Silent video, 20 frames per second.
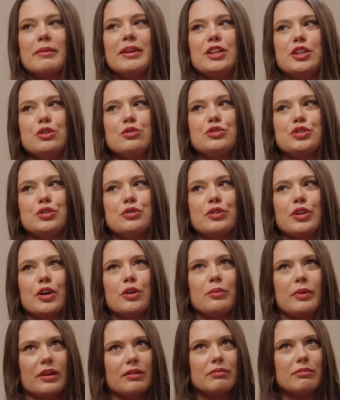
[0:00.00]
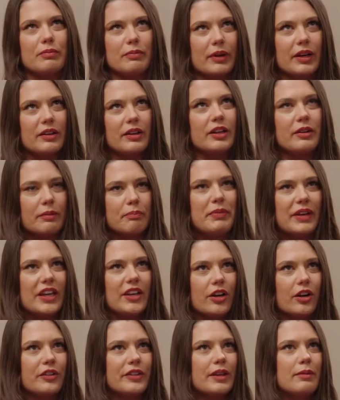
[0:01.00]
You too, though, but being
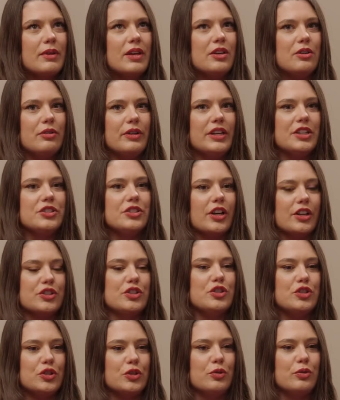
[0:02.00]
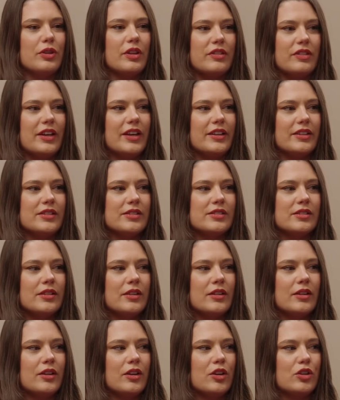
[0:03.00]
younger than me, you each got to do the things
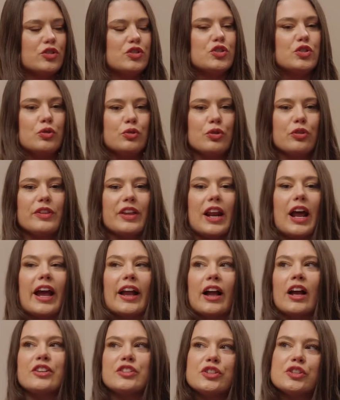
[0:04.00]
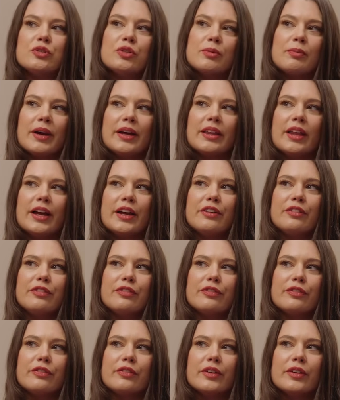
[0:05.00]
sooner than I got to do in my
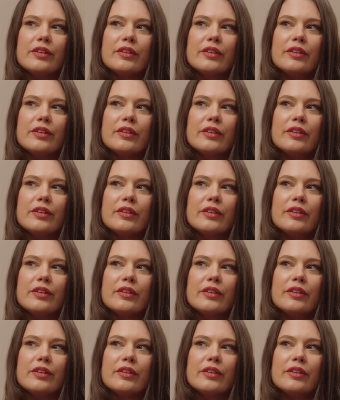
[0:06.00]
life.